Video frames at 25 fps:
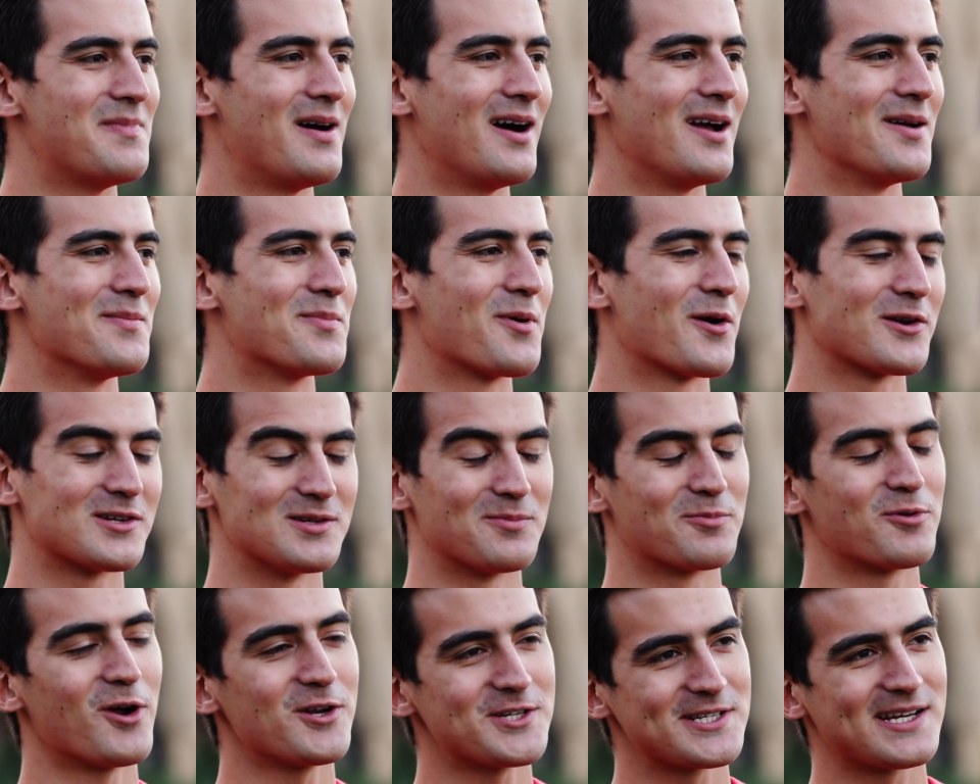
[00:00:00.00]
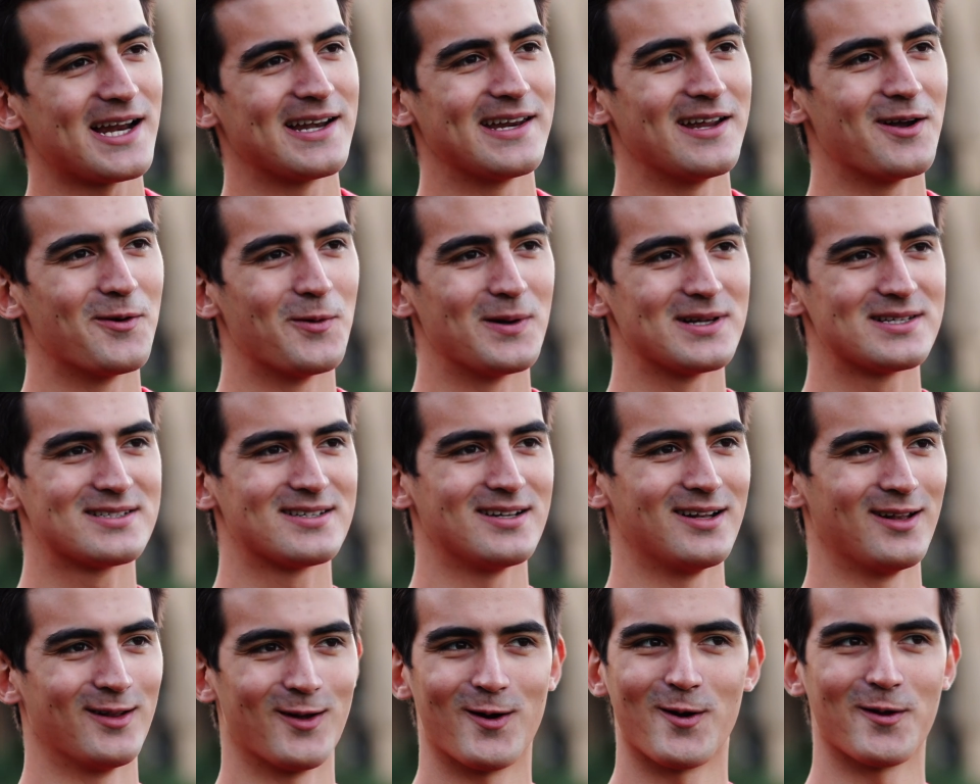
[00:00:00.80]
my personal project idea was
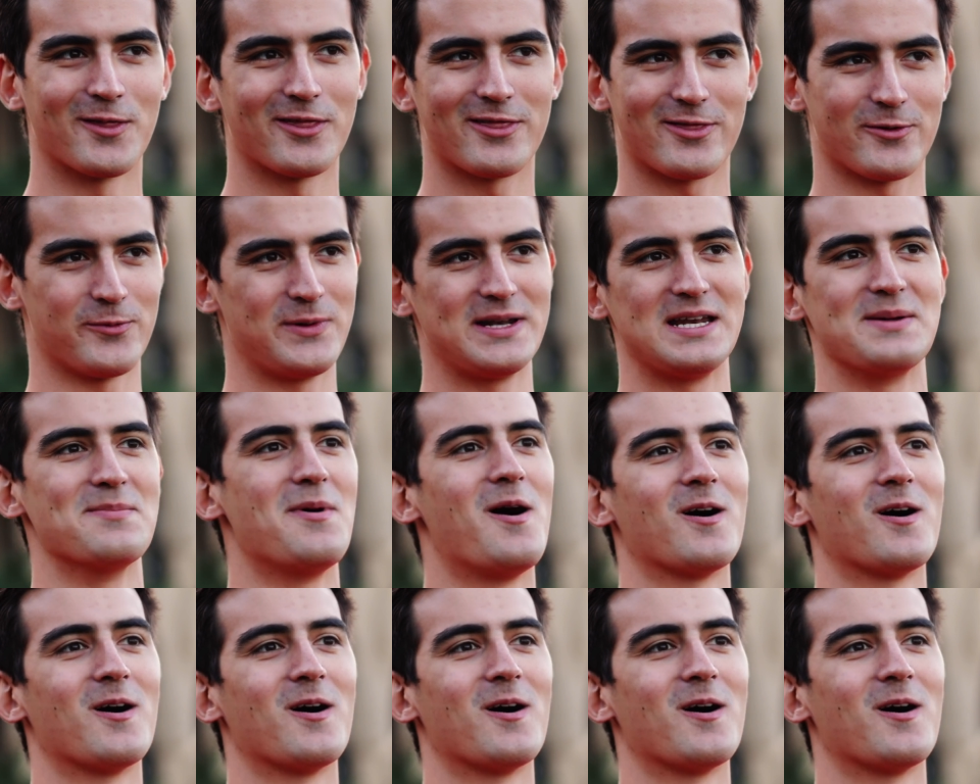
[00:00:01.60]
to learn 3D